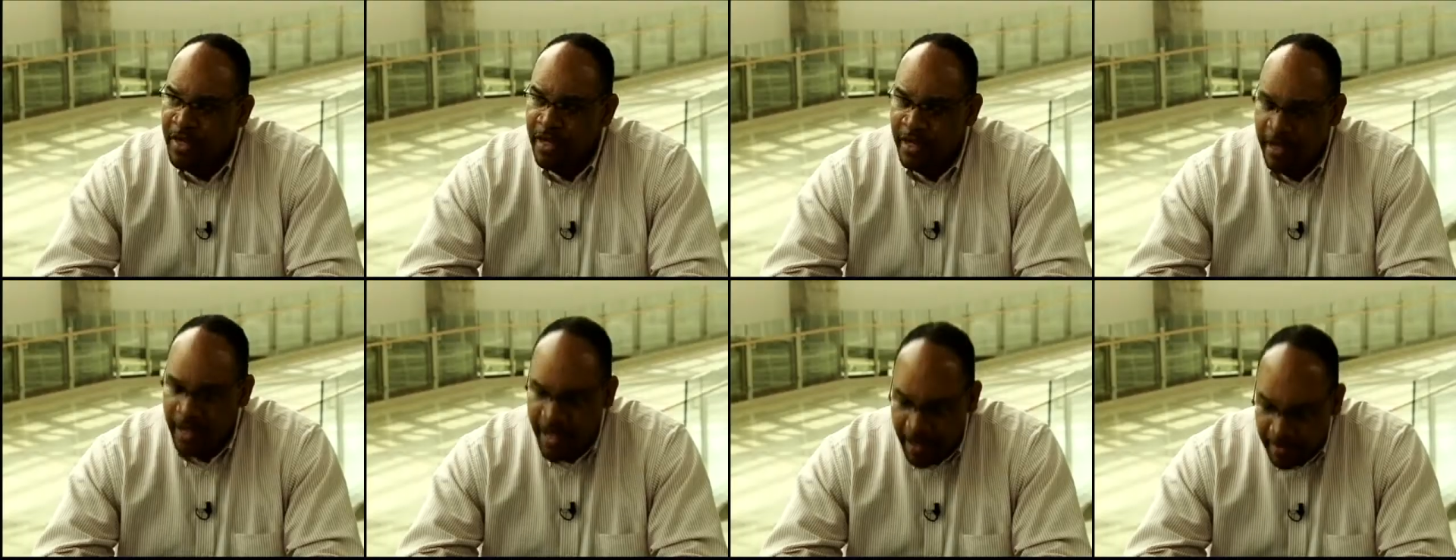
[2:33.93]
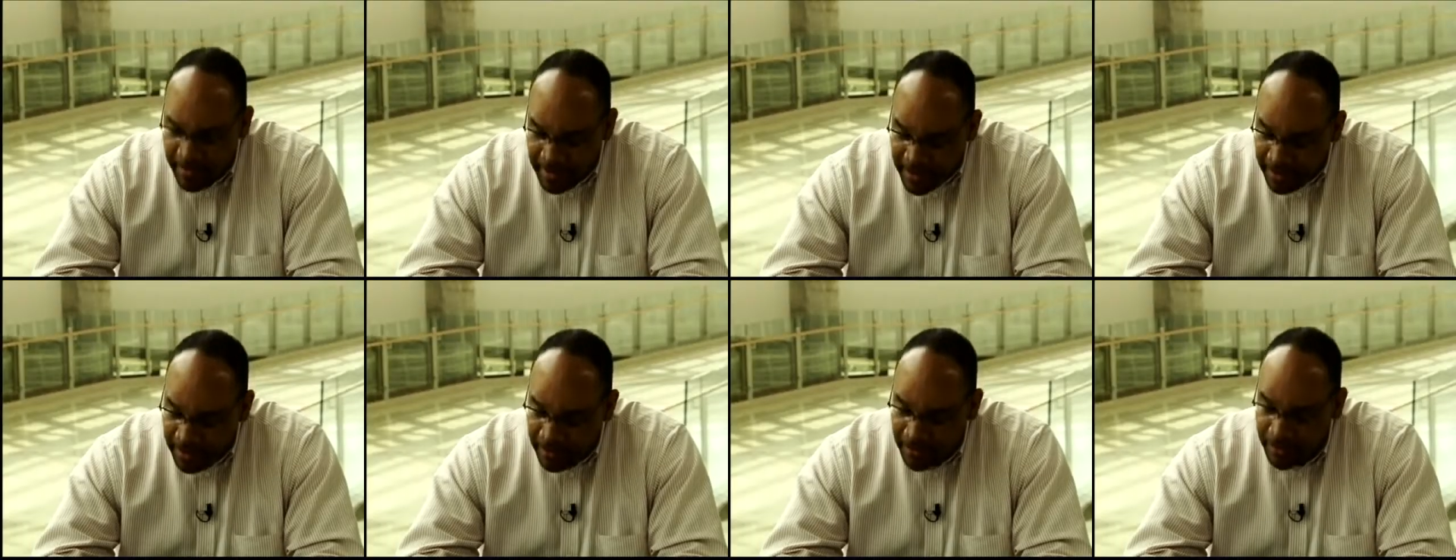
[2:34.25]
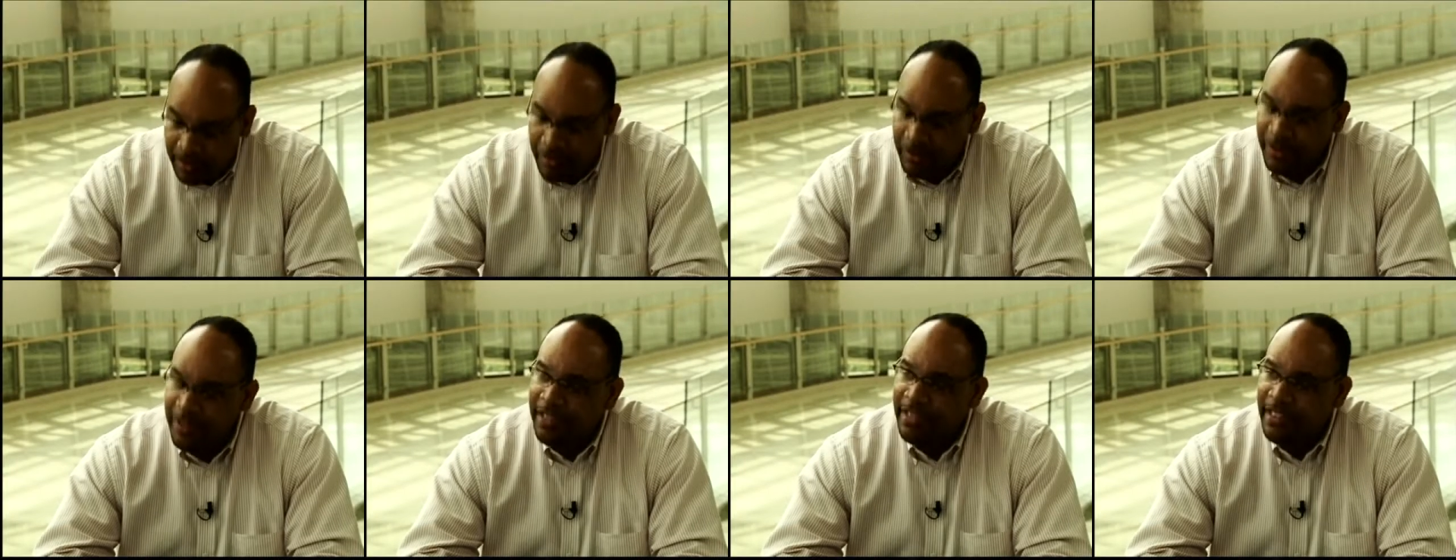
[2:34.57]

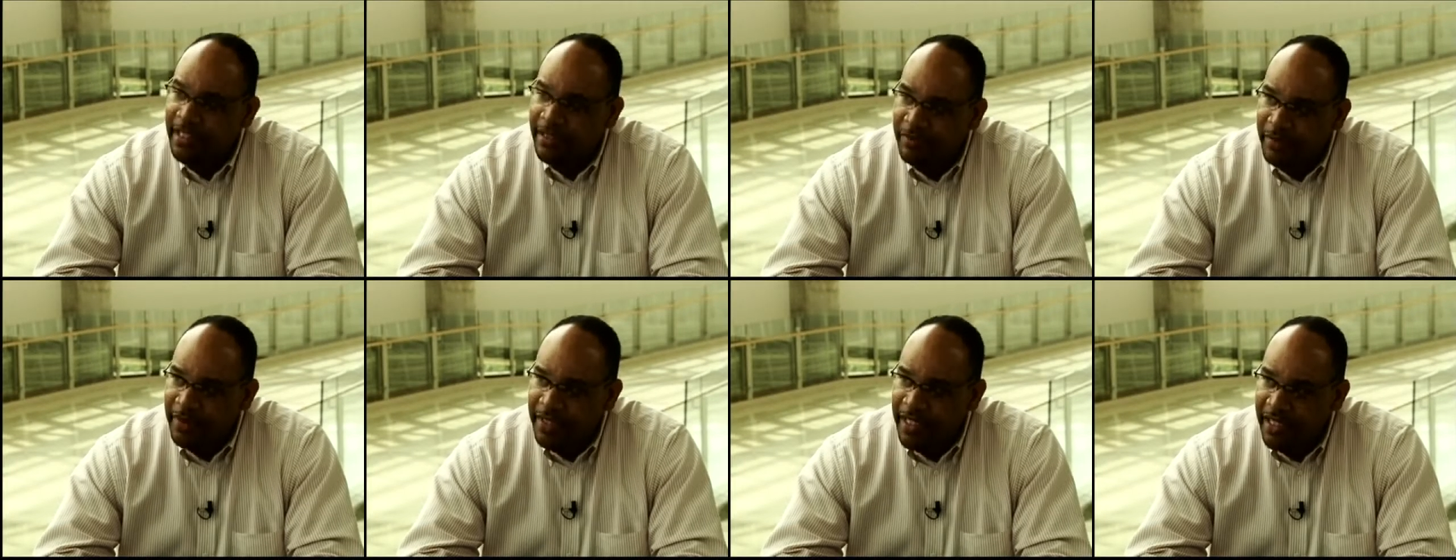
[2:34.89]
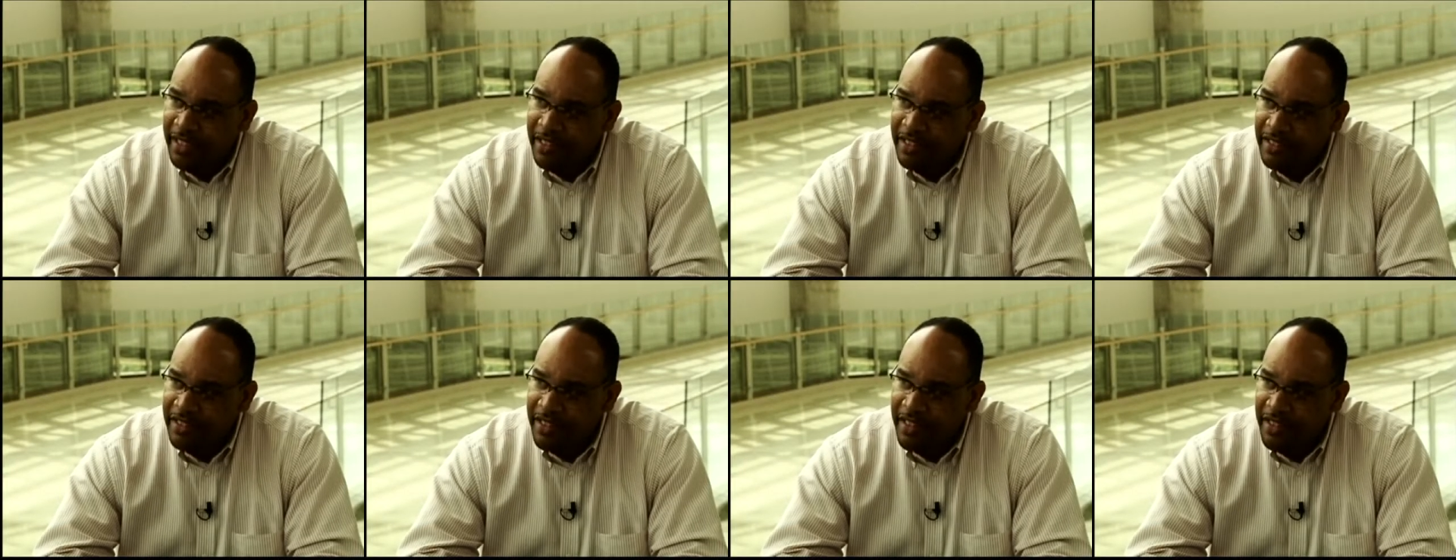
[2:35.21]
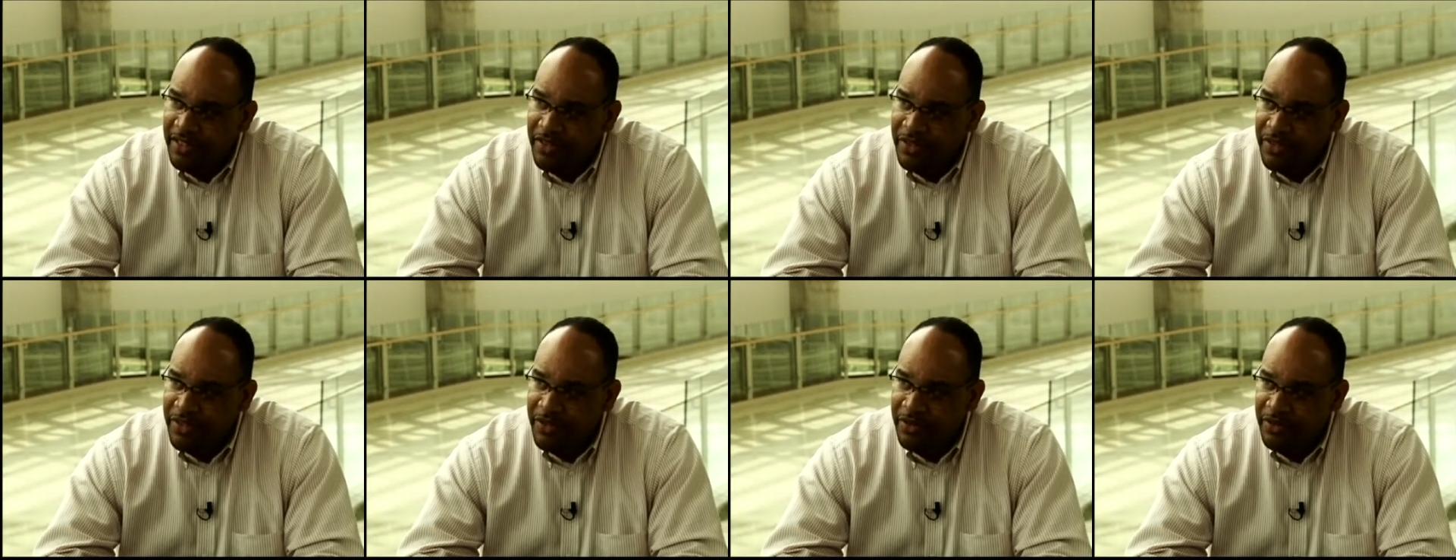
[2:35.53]
Absolutely, we did. We had a
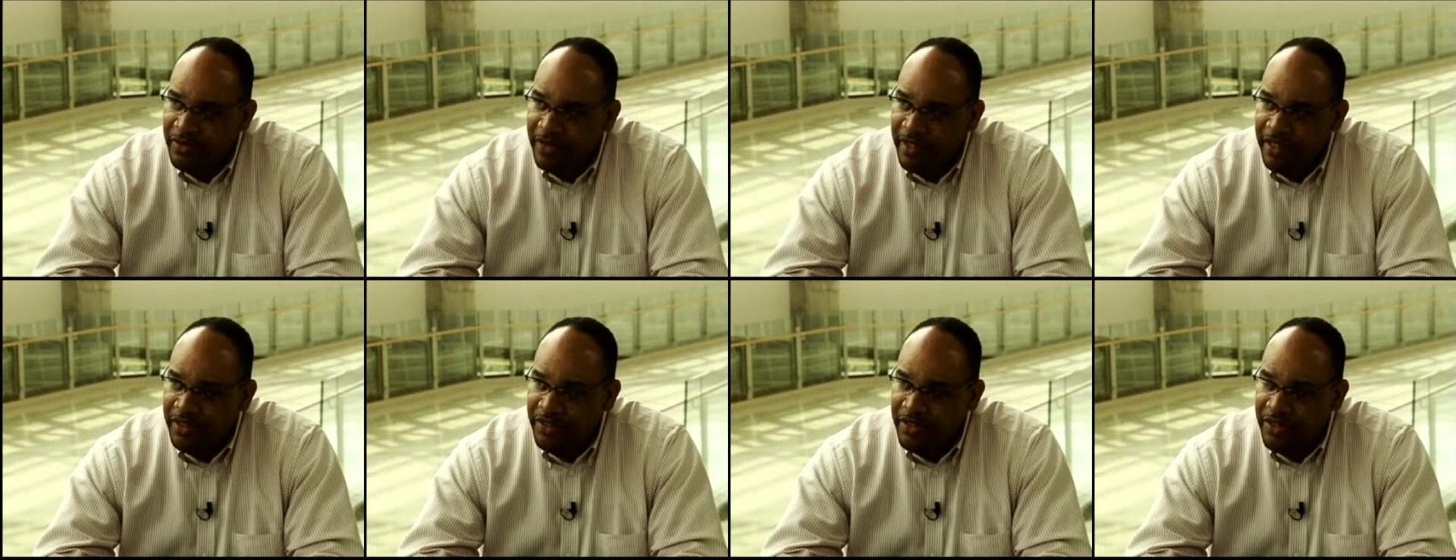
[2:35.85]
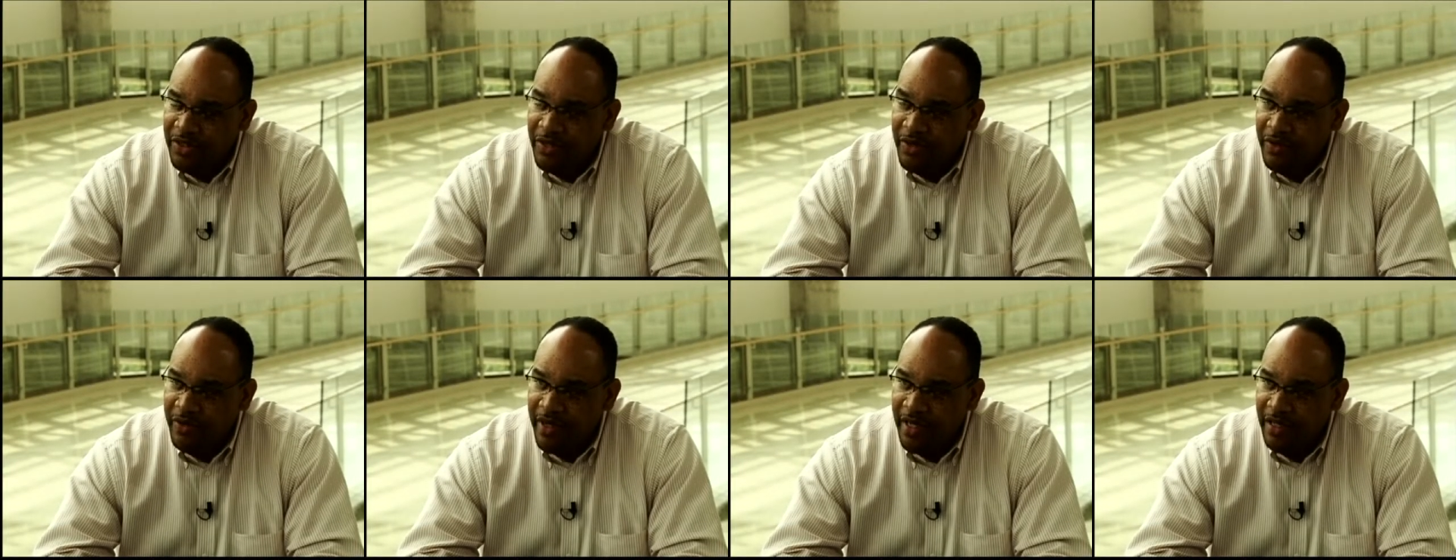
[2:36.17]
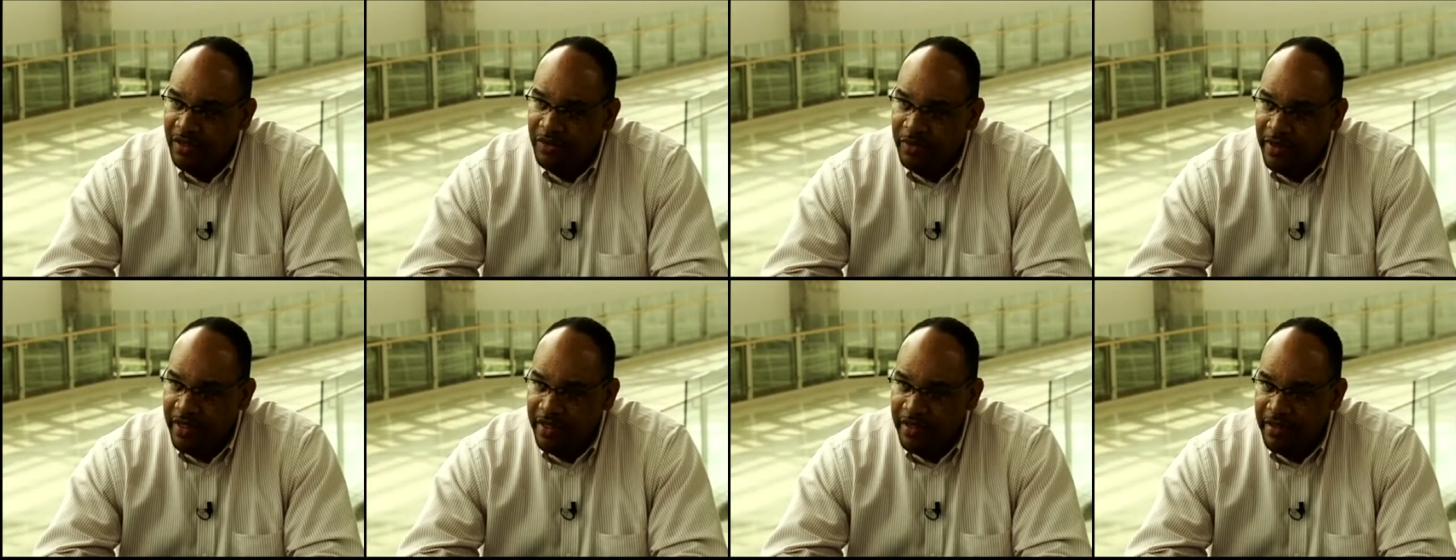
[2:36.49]
chance to go
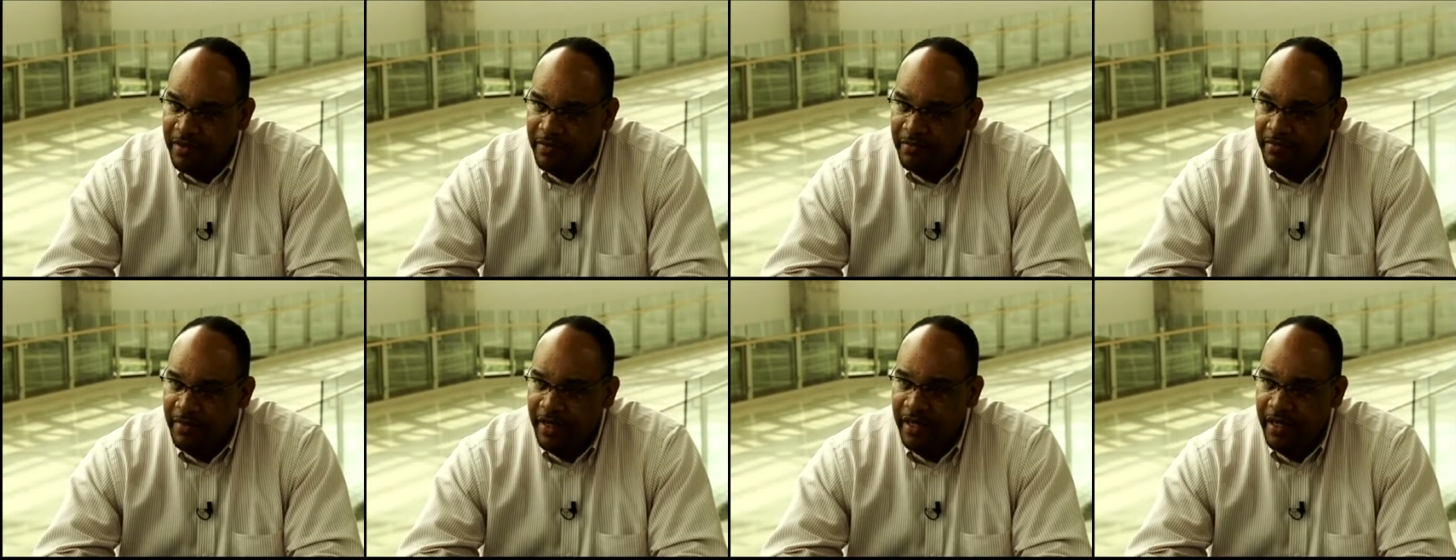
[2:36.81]
out with him